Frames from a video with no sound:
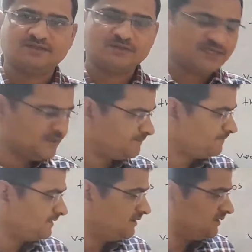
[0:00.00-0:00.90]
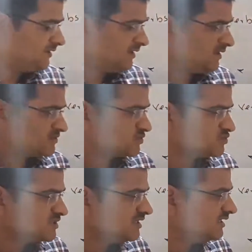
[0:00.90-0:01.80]
Okay,
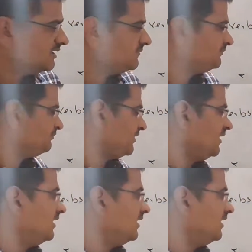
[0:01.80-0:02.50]
so see here,